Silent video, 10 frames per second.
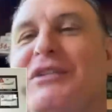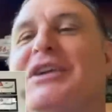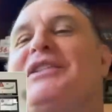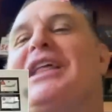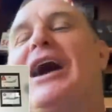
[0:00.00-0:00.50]
of
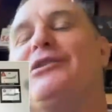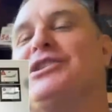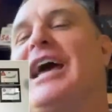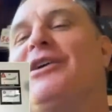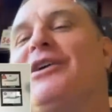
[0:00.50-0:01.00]
leaving the
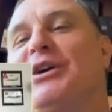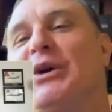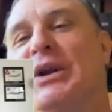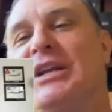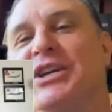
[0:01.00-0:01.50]
house now, you know,
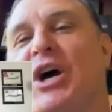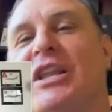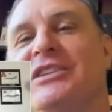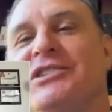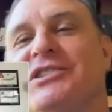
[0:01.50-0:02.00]
going into
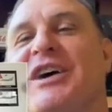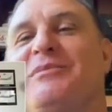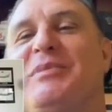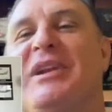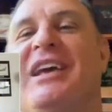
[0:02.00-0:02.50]
college and
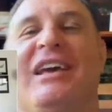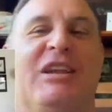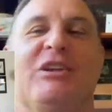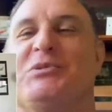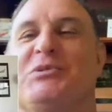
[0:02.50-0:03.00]
stuff, but,
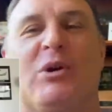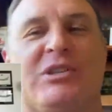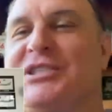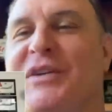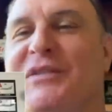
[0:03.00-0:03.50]
you know,
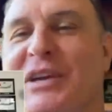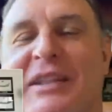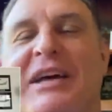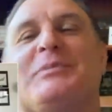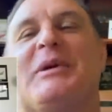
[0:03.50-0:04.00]
sports and stuff like
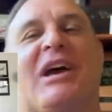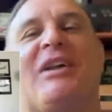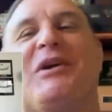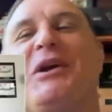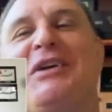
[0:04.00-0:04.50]
that, that's been
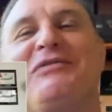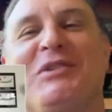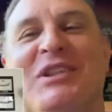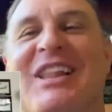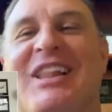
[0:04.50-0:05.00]
kind of our life
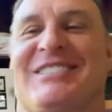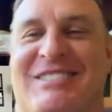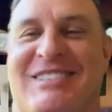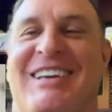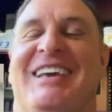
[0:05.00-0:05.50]
for the
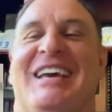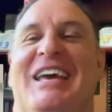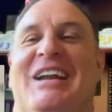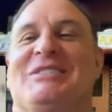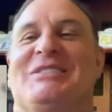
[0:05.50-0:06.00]
last,
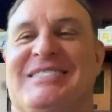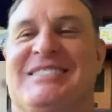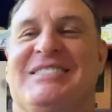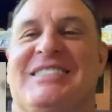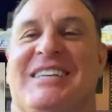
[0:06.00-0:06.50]
you know,
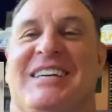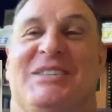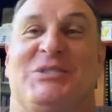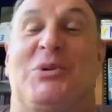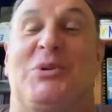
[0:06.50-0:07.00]

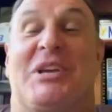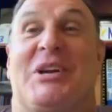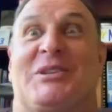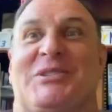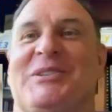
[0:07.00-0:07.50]
20
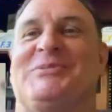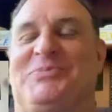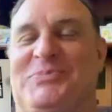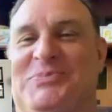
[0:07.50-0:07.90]
years, so.